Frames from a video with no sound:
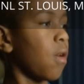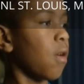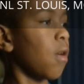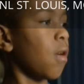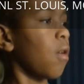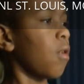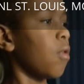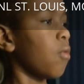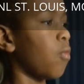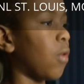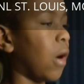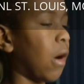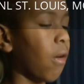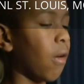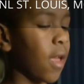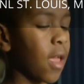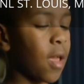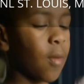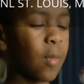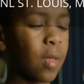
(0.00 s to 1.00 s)
he gets to be
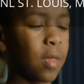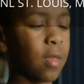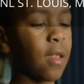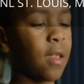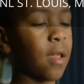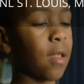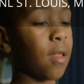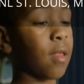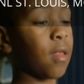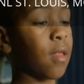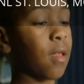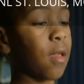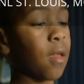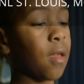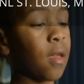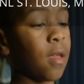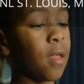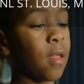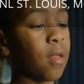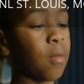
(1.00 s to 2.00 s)
strong in who
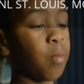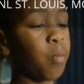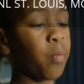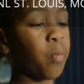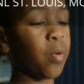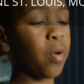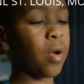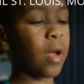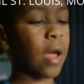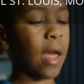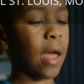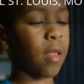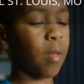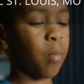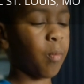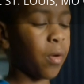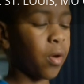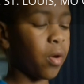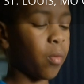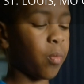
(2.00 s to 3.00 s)
he is
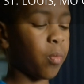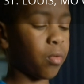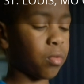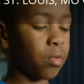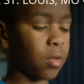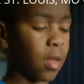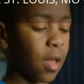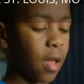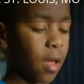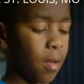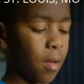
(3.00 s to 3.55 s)
not conform to